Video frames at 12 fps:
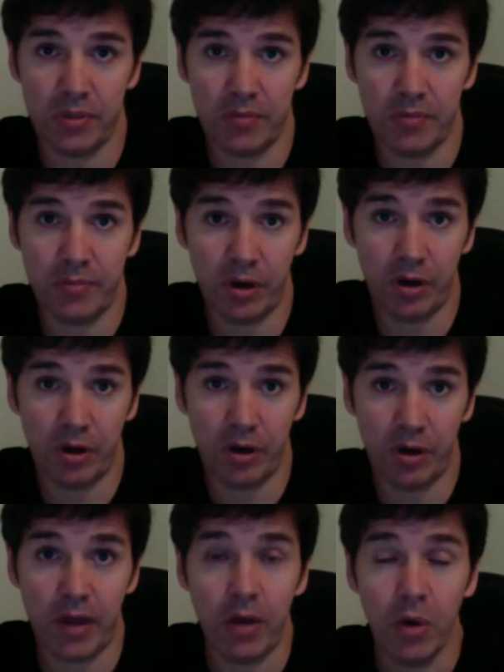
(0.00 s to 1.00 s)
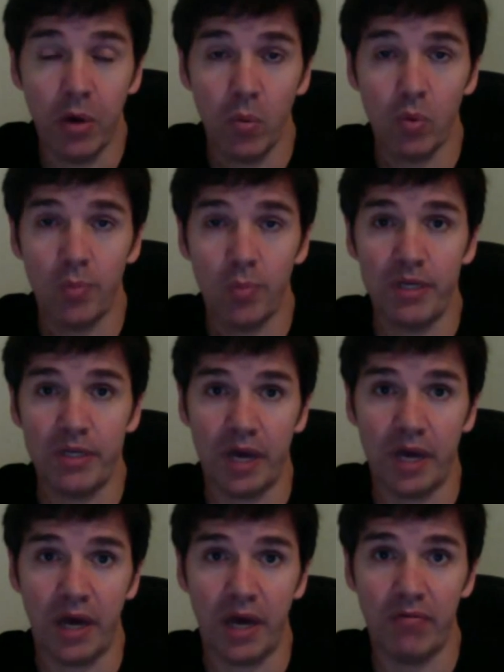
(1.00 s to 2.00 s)
behind that would be to
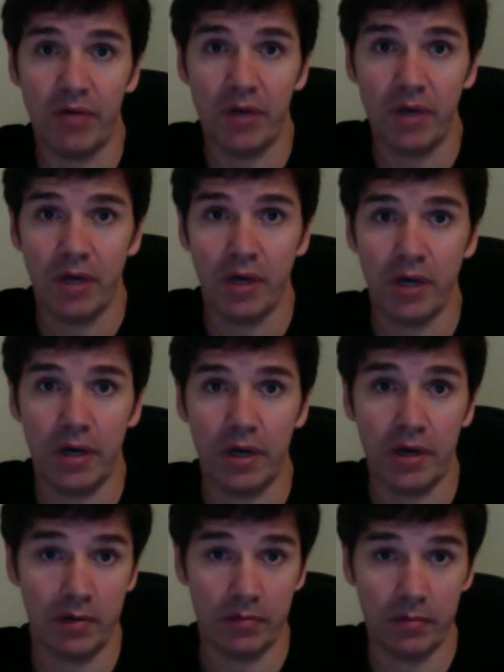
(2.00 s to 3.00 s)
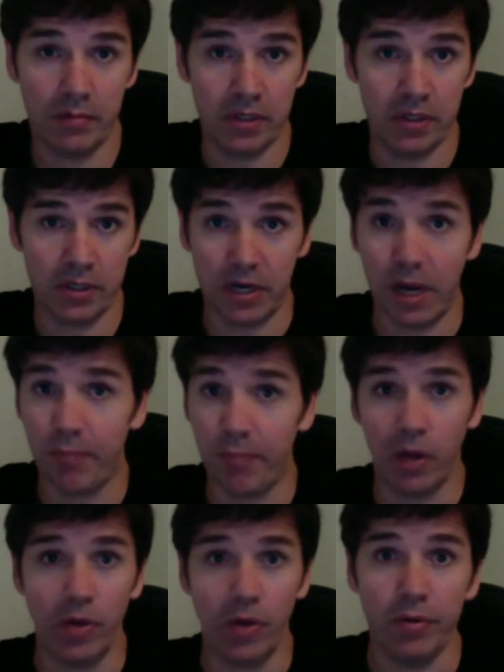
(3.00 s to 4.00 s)
have just an
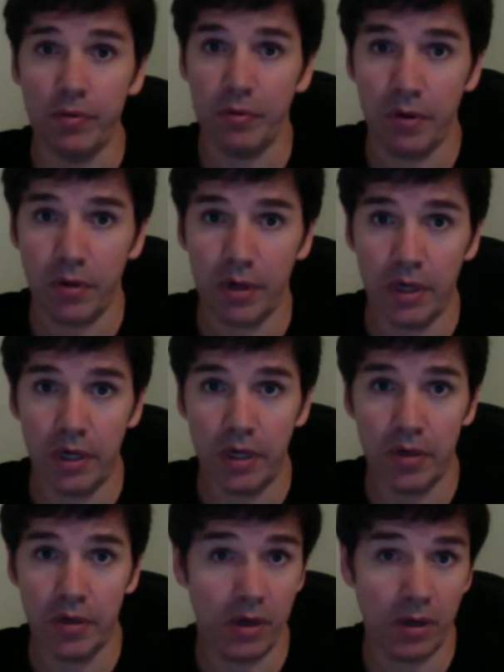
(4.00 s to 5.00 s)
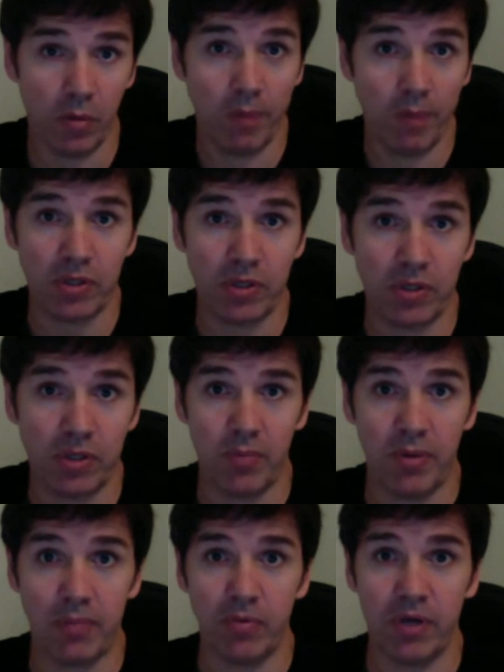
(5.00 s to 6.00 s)
upload, a website where
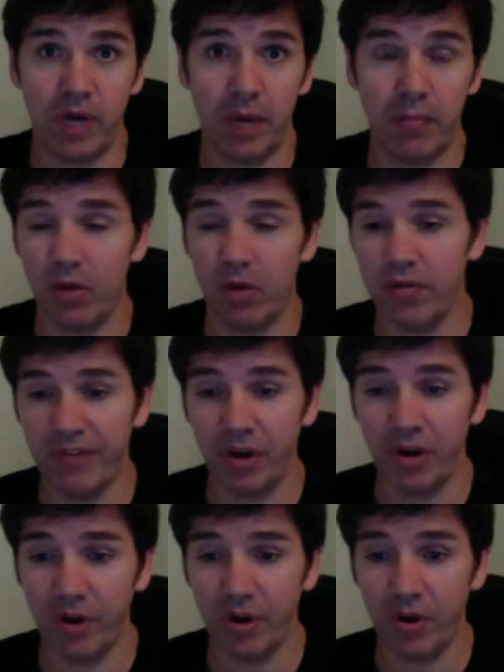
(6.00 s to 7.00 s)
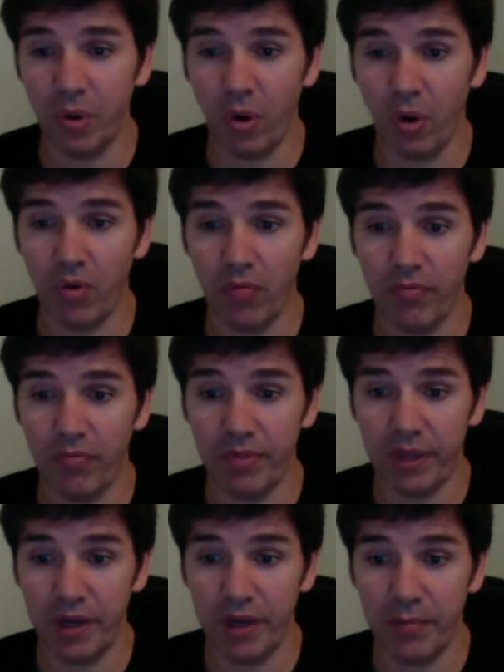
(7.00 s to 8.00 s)
people can upload a photo of
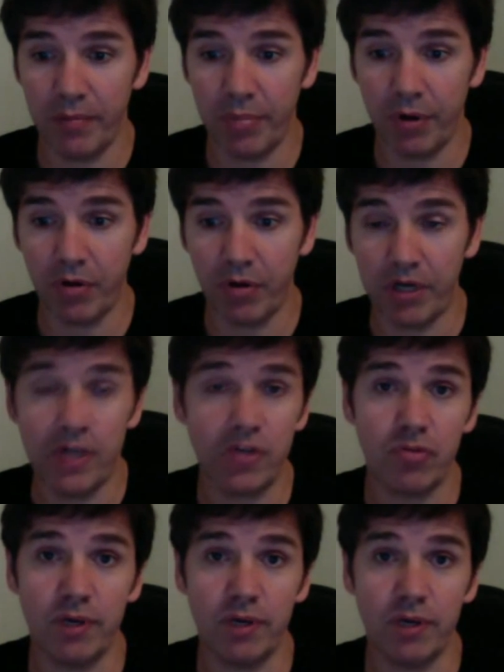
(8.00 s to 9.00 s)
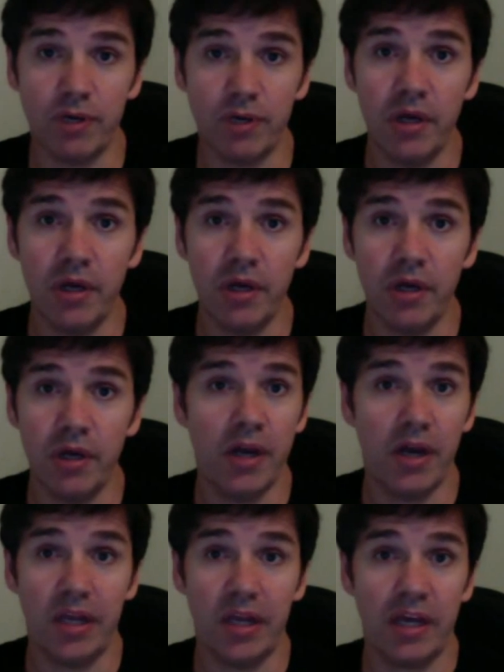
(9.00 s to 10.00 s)
their broken instrument
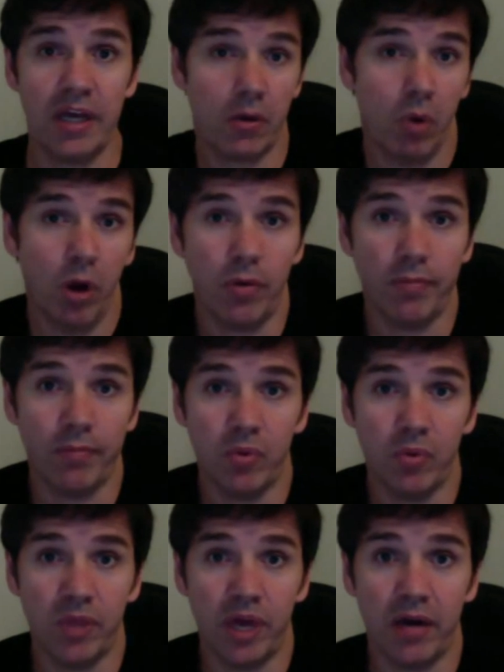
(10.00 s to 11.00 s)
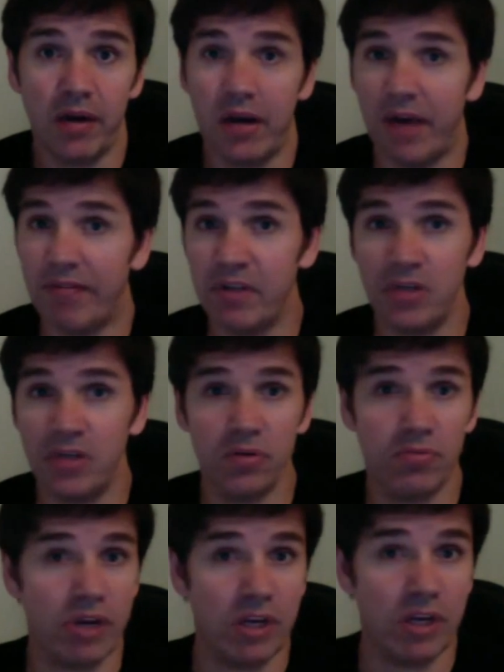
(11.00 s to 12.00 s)
and get a quote without having to
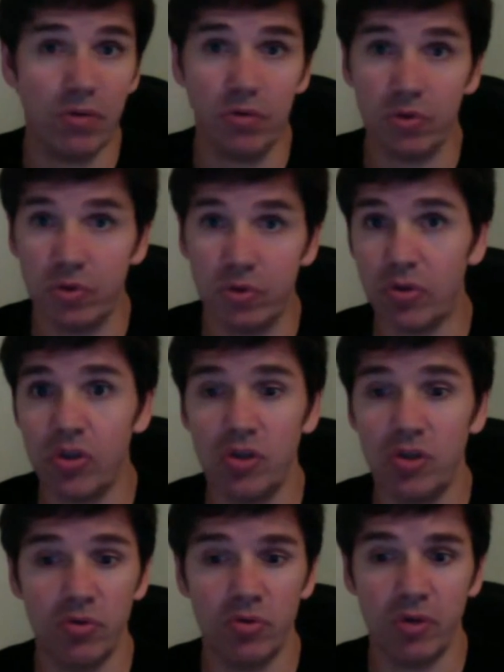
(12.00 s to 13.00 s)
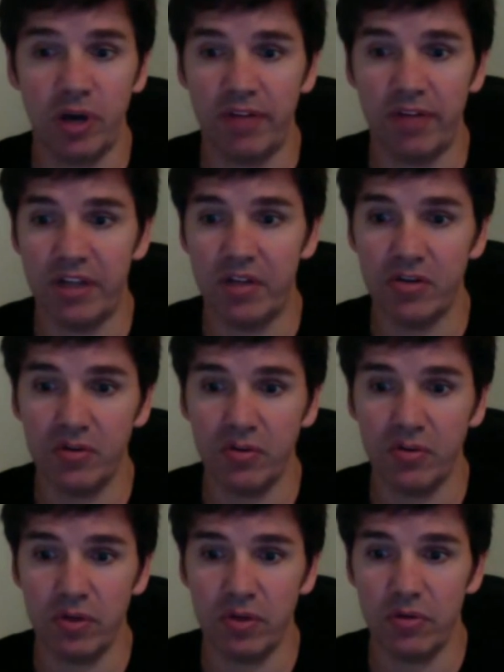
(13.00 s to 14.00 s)
ring you or talk to you or have anything to do
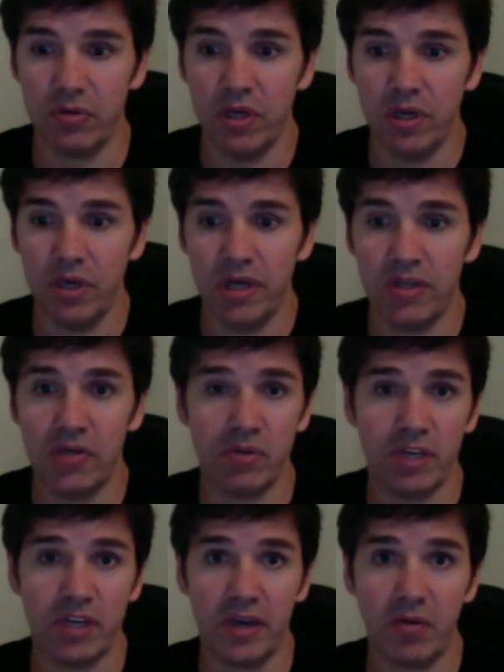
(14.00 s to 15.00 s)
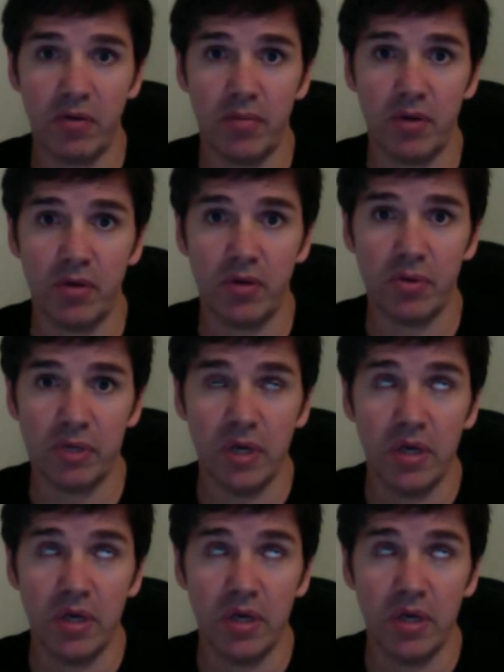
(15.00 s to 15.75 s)
with you until you get that quote. Because,